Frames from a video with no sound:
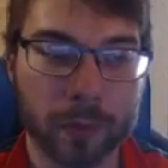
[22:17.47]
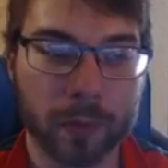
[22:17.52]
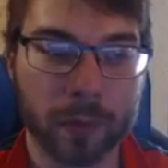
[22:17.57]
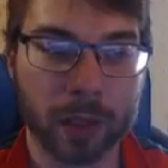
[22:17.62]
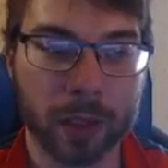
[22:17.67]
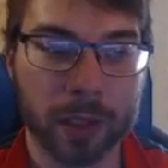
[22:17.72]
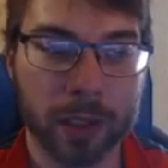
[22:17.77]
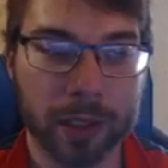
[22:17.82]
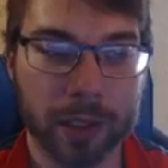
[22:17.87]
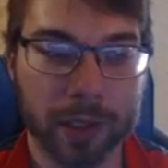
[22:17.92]

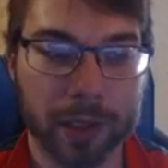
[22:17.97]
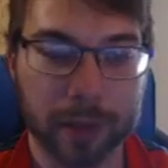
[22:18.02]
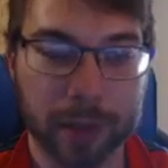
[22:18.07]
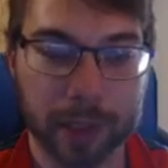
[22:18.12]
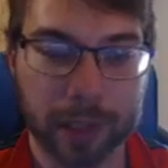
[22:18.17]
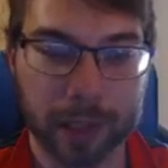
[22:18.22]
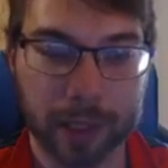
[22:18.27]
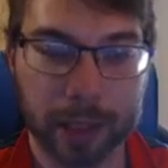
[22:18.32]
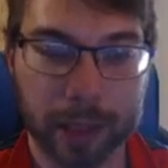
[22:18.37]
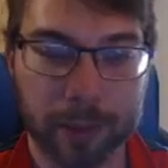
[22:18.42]
So
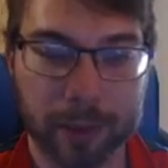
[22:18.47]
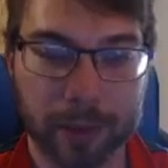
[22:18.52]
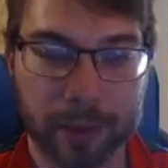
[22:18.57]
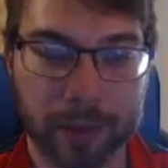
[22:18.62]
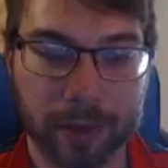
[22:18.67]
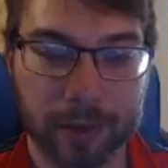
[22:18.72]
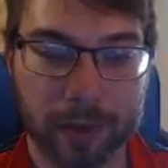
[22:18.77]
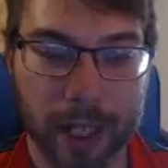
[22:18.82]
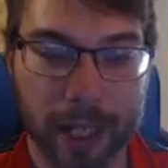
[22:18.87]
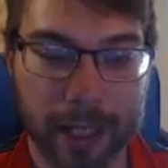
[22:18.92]
we can Keeper
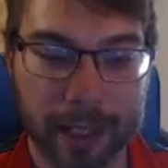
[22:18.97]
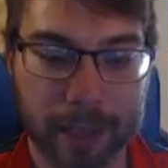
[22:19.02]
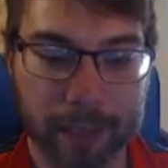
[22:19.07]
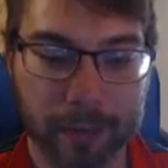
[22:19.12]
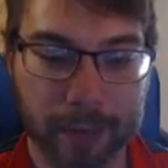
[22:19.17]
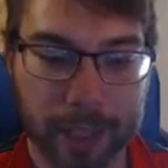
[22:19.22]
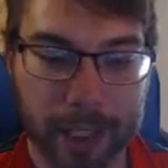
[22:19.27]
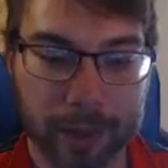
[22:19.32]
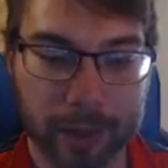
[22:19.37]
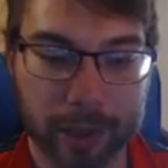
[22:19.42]
of
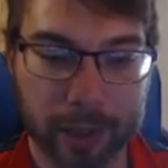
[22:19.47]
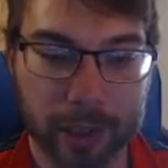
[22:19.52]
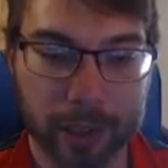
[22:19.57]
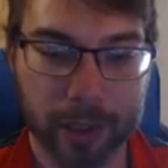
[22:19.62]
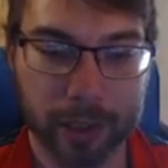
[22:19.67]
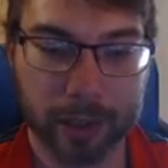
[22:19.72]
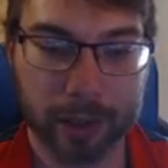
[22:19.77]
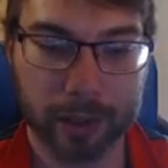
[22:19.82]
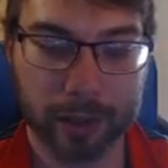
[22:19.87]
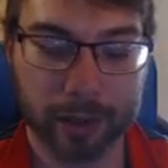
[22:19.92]
Dragon Magic.
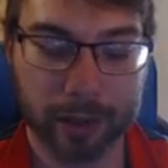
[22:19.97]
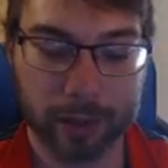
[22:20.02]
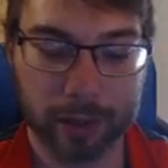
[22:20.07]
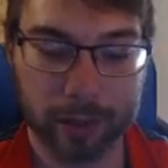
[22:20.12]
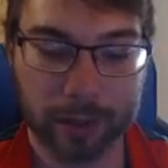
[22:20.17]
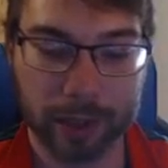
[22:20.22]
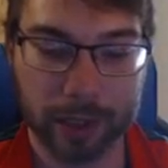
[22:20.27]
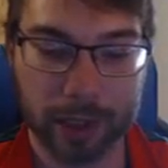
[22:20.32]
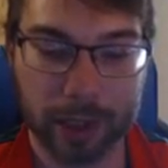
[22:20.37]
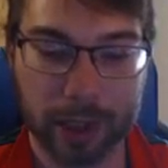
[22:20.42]

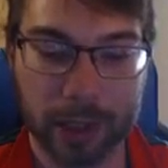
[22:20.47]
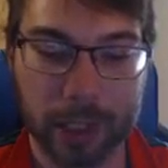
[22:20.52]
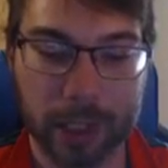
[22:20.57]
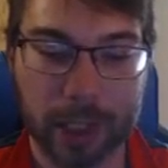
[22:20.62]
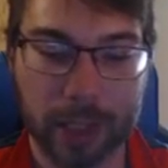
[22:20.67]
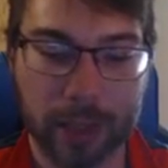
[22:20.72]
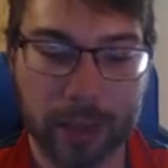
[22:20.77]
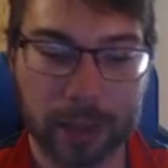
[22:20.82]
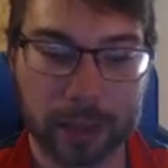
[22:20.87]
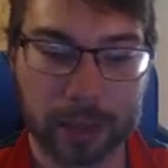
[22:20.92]
We'll say
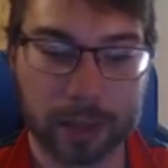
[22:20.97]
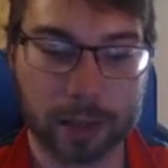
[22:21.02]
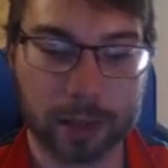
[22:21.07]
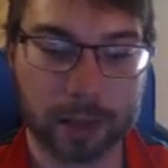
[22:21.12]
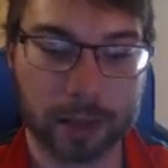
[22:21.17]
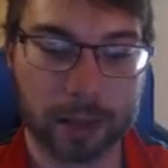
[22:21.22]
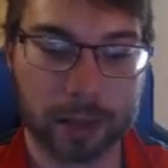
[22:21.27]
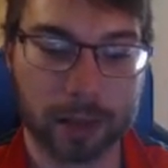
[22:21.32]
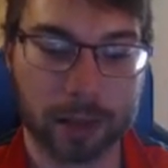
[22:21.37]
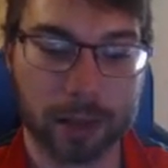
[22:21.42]
yes.
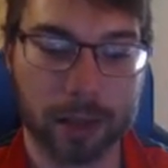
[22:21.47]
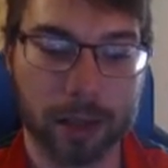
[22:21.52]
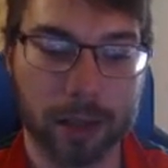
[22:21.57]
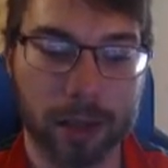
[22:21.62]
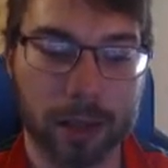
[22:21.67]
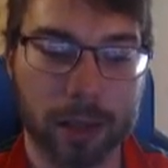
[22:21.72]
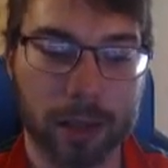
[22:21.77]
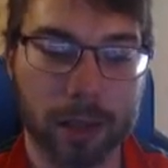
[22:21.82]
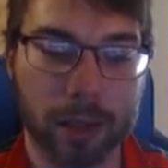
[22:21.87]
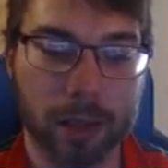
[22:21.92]

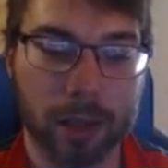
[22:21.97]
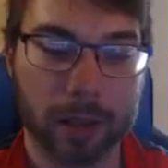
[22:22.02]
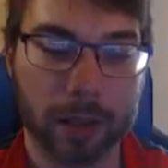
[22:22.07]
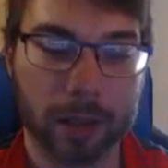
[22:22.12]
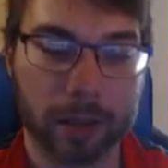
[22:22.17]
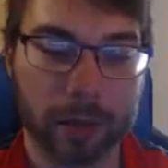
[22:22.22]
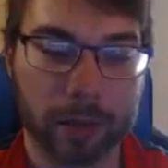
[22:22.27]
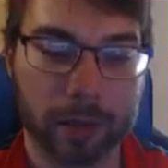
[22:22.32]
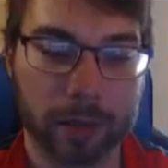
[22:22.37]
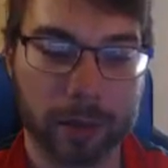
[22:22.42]

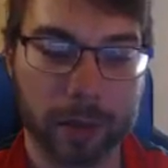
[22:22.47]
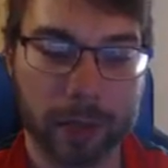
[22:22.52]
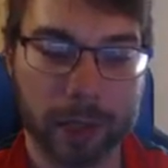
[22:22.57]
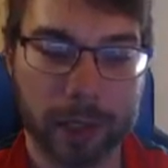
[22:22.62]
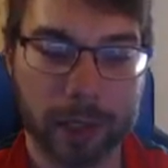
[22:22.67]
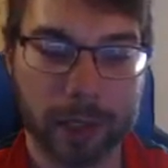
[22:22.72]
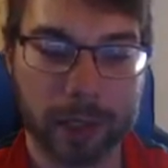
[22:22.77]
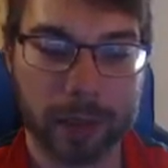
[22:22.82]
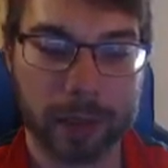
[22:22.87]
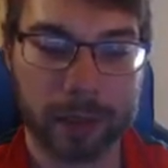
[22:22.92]
Throw
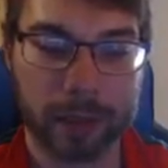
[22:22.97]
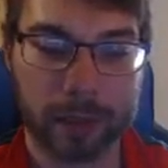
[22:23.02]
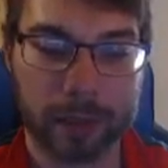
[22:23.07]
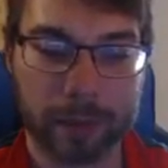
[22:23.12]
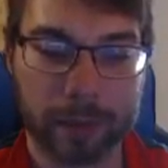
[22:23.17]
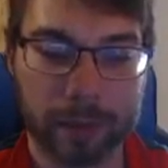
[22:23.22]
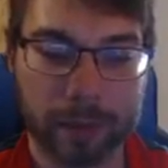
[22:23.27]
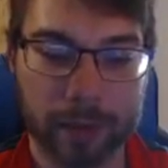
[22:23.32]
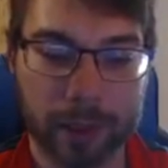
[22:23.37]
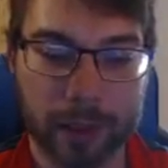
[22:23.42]
this to the
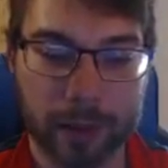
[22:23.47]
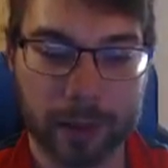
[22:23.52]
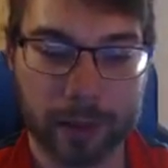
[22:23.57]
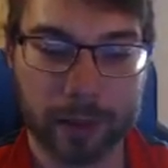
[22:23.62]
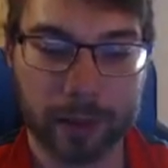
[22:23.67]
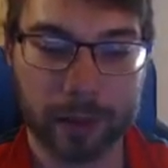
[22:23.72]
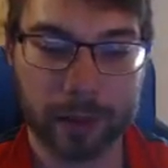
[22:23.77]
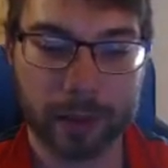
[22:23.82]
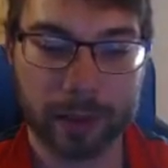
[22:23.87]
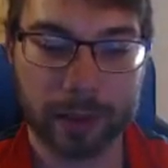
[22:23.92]

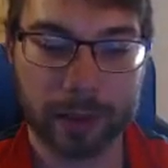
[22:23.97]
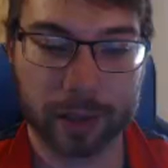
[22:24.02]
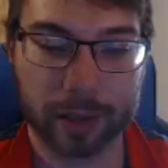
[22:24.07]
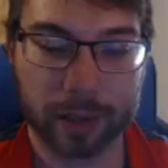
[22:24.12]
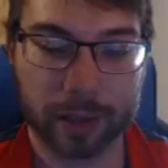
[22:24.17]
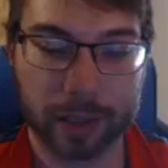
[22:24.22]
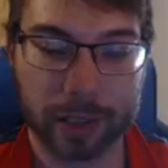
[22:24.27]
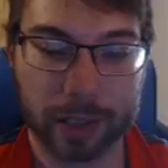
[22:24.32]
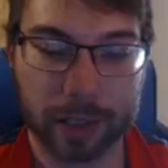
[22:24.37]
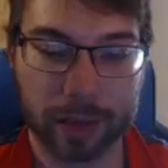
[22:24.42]
field.
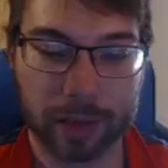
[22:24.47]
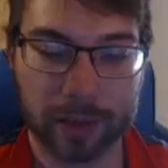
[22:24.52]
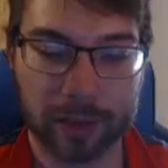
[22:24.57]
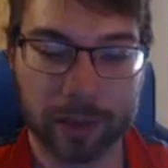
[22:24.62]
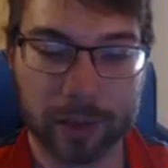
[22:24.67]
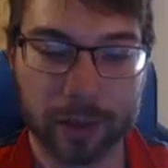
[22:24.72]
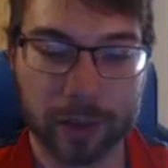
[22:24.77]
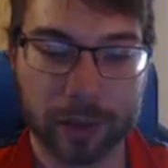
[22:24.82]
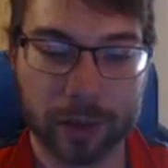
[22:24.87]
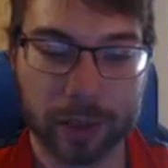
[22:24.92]
Search and Neos
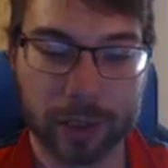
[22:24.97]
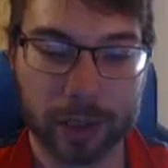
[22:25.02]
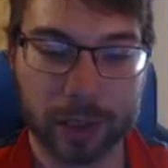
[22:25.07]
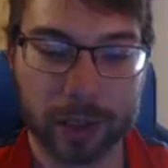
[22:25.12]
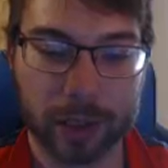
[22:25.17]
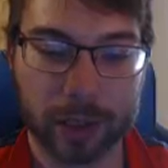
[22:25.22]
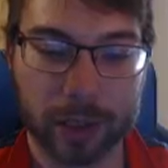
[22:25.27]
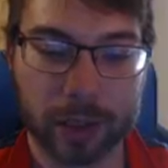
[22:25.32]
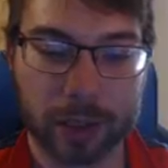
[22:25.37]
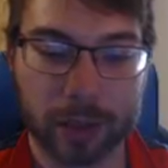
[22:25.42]

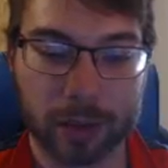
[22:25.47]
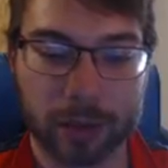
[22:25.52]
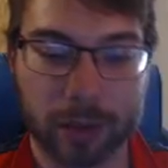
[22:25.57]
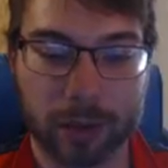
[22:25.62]
Fusion.